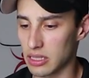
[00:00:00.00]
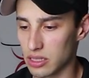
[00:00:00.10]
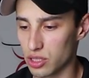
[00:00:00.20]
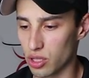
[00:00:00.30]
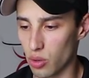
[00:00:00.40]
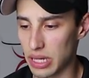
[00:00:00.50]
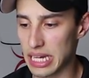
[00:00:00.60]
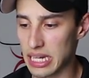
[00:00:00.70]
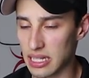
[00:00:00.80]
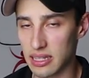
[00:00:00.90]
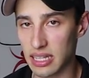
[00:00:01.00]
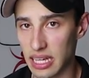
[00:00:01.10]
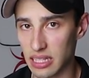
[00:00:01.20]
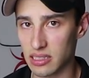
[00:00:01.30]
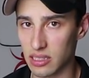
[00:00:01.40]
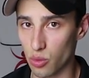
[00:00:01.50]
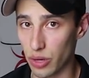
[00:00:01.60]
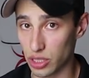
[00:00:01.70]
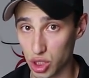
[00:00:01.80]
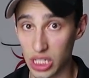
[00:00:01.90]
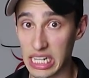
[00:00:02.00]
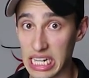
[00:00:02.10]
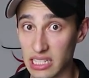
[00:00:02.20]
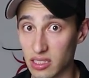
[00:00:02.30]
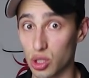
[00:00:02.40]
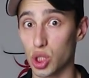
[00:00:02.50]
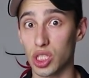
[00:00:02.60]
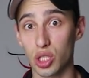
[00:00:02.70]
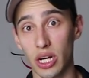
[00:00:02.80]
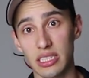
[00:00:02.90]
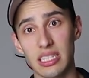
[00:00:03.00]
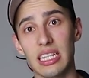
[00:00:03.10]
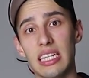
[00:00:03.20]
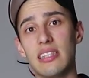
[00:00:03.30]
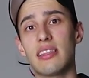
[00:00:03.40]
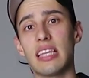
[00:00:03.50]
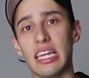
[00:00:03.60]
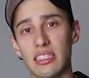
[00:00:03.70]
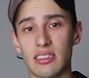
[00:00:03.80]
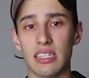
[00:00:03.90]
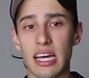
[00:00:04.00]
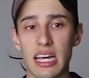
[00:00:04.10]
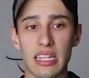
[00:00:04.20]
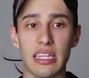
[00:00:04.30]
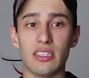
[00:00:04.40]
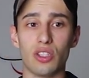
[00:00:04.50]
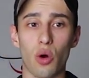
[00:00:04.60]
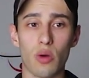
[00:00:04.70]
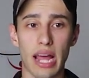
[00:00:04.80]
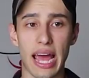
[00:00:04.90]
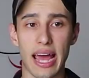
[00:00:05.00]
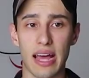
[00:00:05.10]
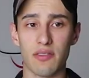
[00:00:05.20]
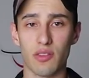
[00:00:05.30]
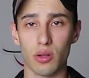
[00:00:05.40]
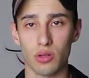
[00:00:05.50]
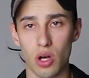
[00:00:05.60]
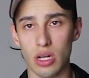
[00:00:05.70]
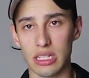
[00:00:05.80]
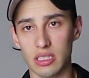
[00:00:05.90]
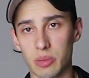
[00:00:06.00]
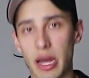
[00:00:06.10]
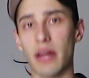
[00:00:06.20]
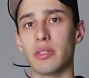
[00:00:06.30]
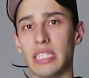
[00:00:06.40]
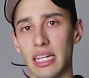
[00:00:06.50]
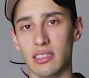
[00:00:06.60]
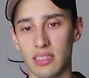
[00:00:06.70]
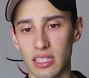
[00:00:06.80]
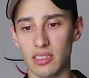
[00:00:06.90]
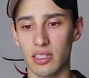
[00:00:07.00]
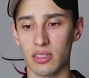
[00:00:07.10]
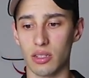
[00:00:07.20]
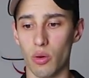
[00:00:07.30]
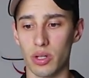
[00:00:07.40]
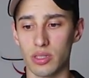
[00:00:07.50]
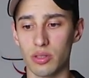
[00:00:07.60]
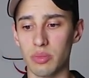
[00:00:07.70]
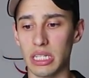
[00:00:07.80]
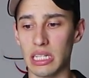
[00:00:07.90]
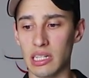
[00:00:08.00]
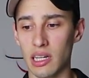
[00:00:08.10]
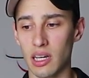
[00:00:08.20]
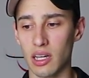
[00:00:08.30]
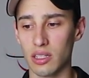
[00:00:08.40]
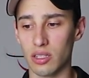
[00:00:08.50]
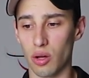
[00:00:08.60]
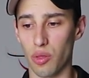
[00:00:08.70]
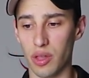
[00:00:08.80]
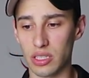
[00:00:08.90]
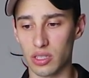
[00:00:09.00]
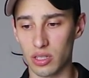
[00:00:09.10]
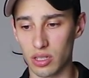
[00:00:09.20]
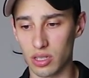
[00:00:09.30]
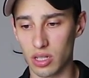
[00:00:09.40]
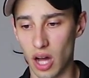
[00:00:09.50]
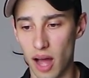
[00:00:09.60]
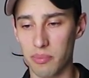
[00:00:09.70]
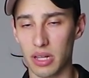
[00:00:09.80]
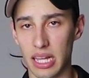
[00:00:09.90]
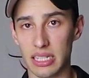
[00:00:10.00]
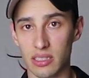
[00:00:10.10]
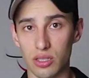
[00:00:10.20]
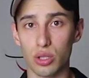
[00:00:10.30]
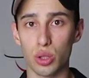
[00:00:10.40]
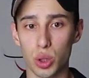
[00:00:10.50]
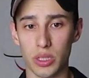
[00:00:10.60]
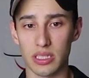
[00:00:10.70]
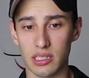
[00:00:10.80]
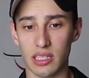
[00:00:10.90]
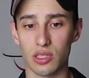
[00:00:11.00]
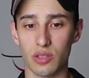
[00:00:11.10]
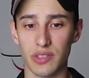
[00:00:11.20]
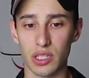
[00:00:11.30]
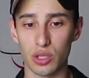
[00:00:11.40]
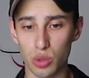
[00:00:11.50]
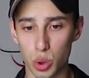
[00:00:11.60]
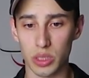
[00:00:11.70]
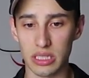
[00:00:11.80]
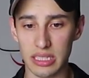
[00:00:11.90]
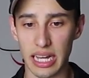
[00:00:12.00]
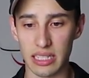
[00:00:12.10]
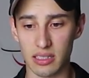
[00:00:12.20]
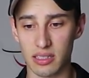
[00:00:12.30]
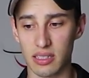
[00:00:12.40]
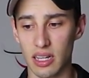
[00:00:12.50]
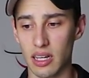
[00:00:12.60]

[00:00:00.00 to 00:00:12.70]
eating things and the way she eats, and she tries to eat things that don't have long expiry dates, things that are going to be, things that are complex in nutrients, things that are very nutrient dense,